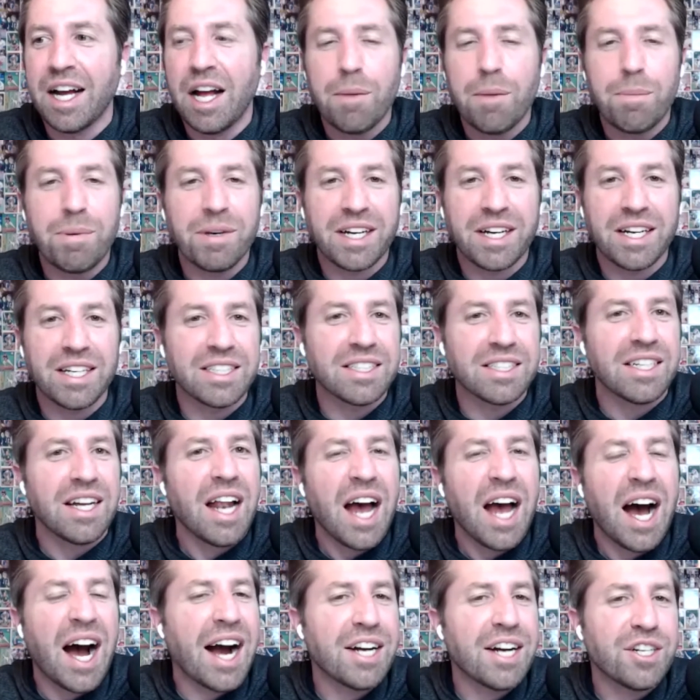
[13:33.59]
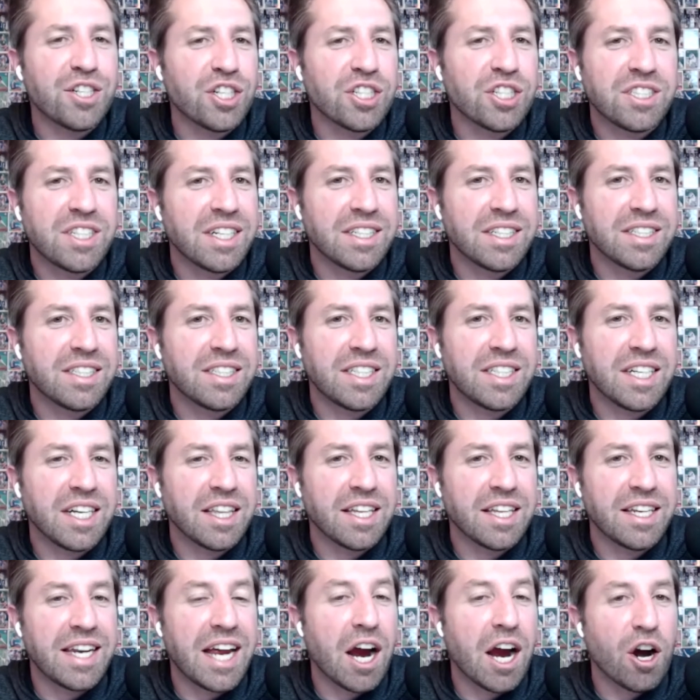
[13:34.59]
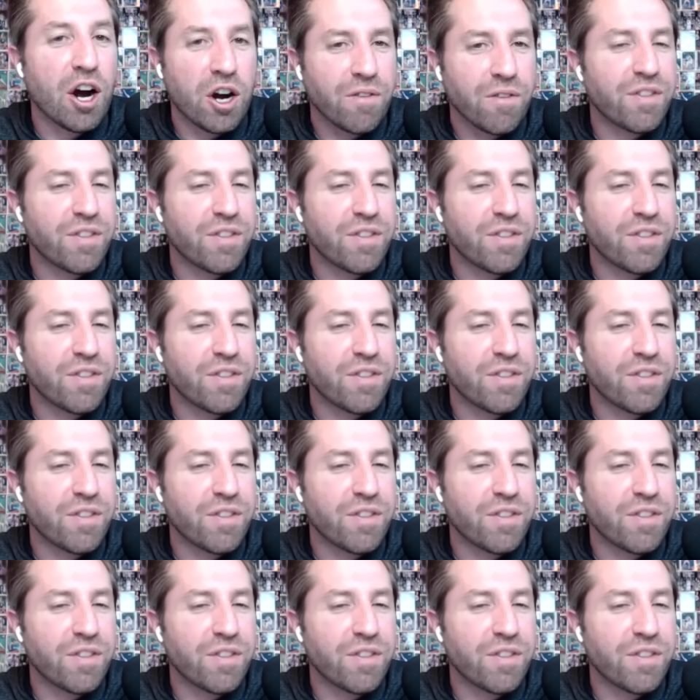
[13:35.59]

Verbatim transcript: because I just didn't see the narrative.